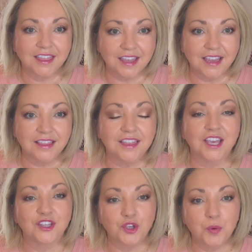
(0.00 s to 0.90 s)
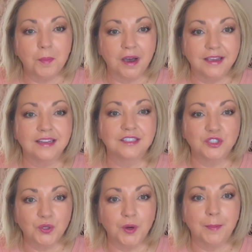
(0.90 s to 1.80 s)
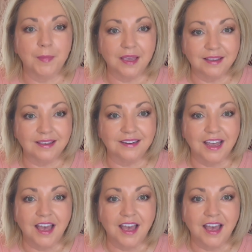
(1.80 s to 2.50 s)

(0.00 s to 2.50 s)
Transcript: think that you might enjoy making,